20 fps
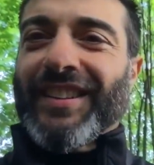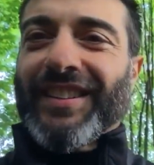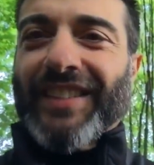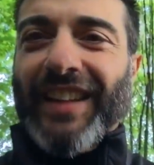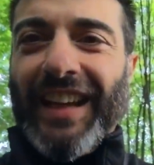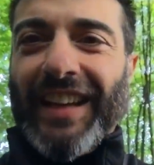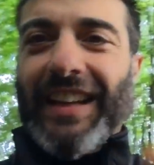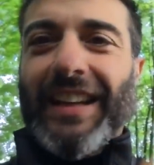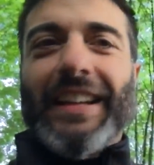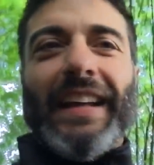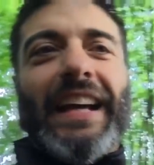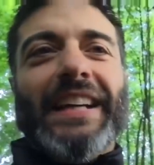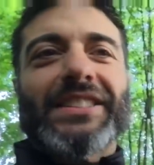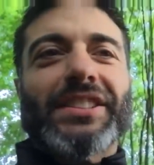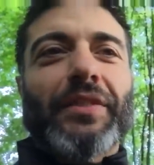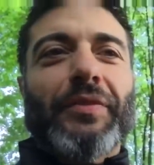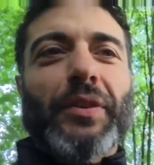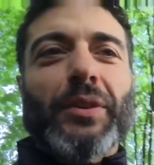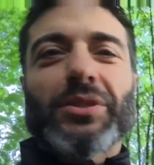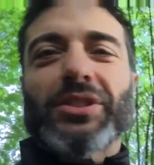like
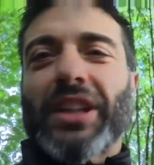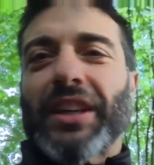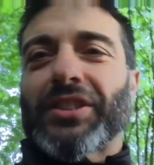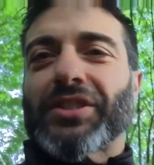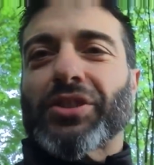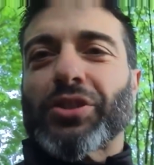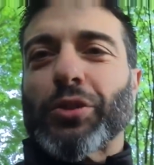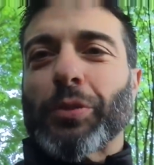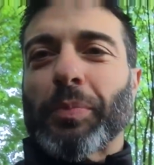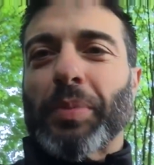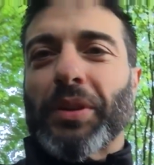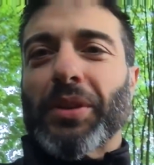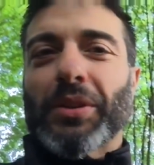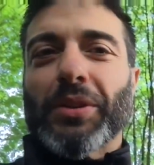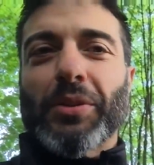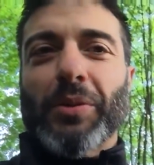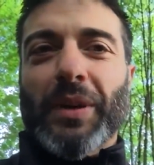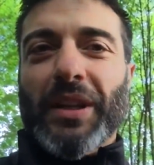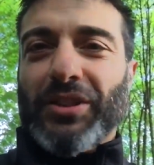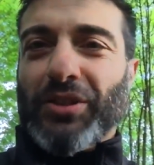as if it was like super
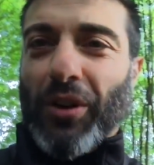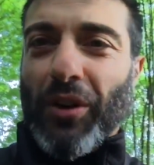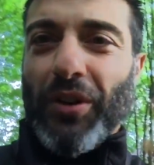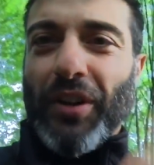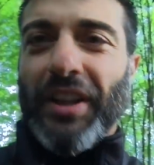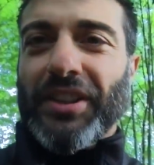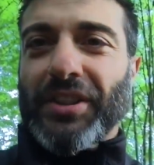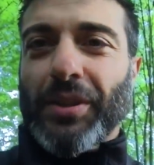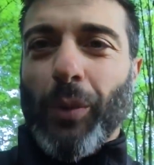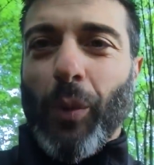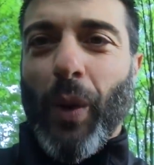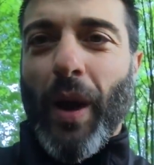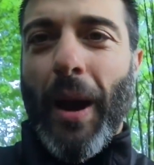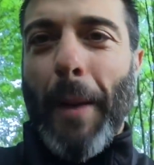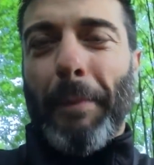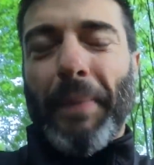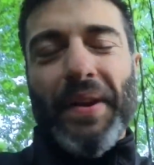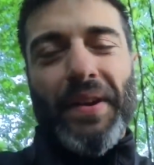glue and it's all nice and wet,